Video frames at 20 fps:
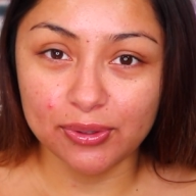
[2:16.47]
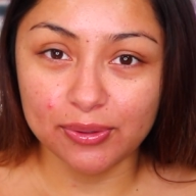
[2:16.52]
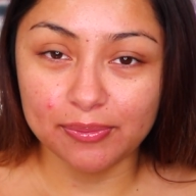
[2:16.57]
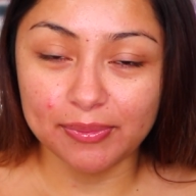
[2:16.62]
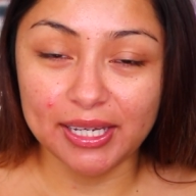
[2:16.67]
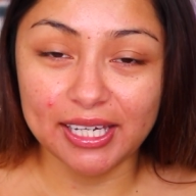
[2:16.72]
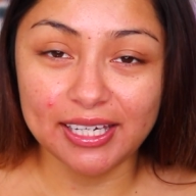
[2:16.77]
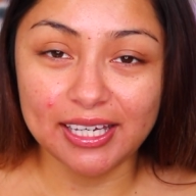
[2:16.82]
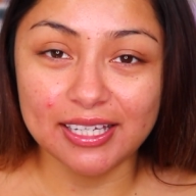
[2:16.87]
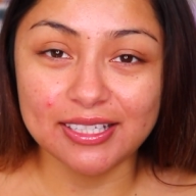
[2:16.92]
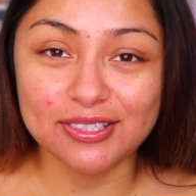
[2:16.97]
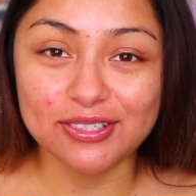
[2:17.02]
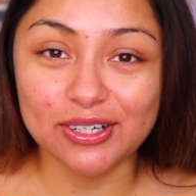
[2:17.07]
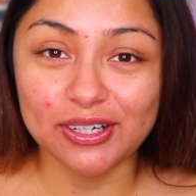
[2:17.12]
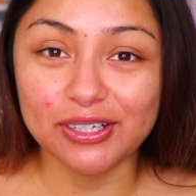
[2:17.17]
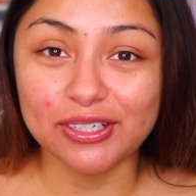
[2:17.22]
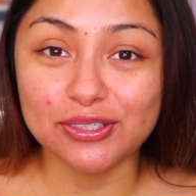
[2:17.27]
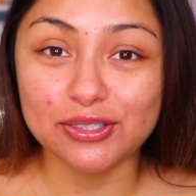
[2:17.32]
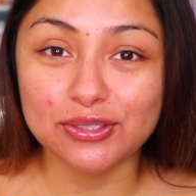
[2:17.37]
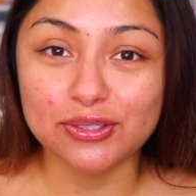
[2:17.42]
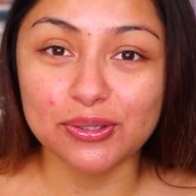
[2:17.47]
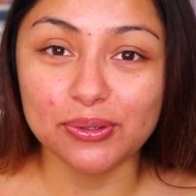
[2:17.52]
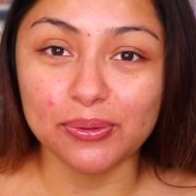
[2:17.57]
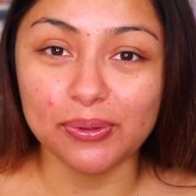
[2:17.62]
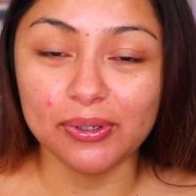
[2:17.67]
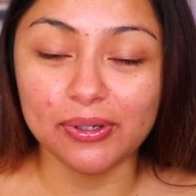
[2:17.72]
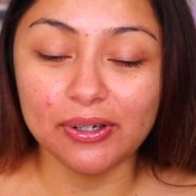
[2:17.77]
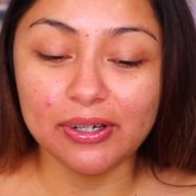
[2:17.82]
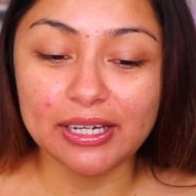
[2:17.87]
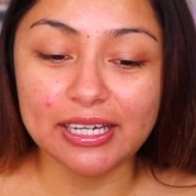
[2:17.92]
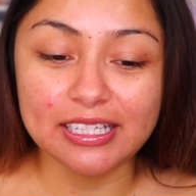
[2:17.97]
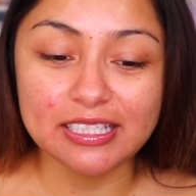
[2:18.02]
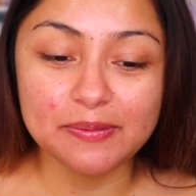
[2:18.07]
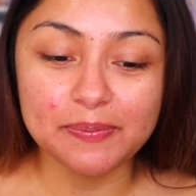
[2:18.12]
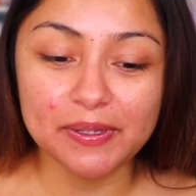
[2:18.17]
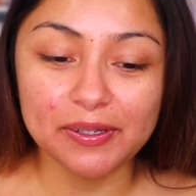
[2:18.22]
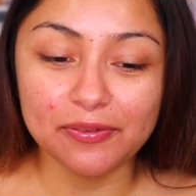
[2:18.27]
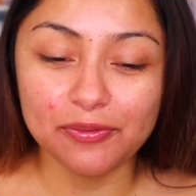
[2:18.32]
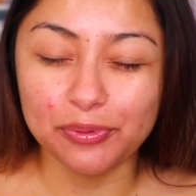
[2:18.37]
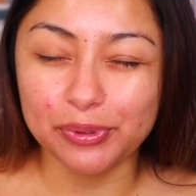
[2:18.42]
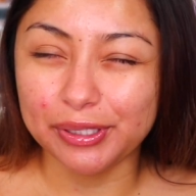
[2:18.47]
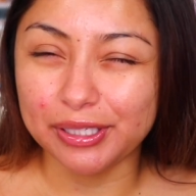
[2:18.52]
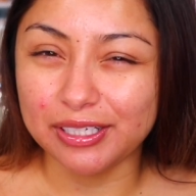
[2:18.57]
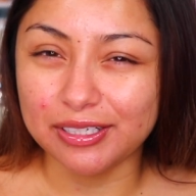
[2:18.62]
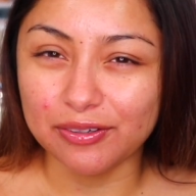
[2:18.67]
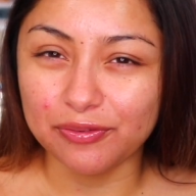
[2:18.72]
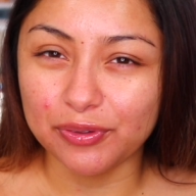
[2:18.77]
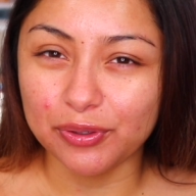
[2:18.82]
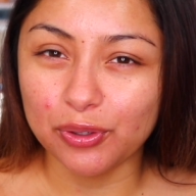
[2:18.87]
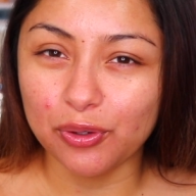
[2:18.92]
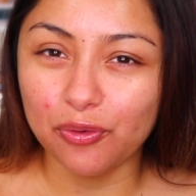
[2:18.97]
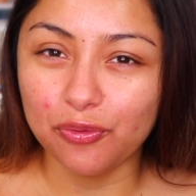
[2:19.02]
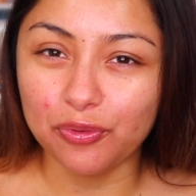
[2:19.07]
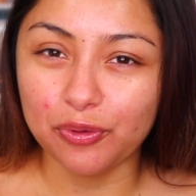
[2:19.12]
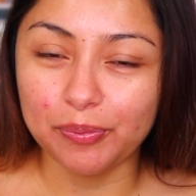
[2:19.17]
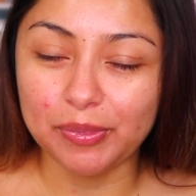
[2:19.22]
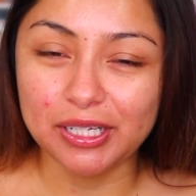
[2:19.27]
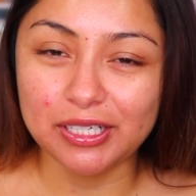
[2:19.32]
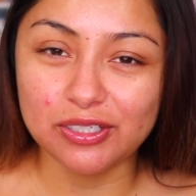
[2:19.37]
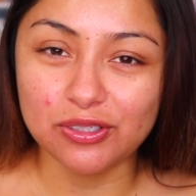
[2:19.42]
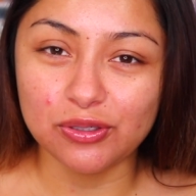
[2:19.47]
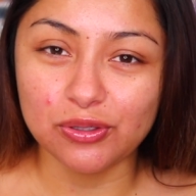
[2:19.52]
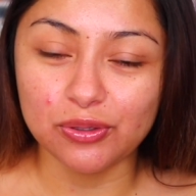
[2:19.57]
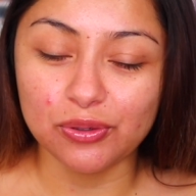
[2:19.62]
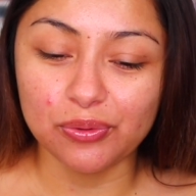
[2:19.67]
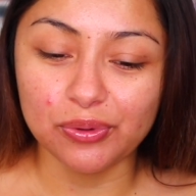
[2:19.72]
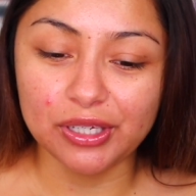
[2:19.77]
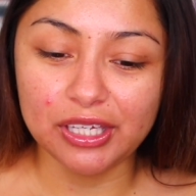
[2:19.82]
my kids started school. It's been really difficult for me to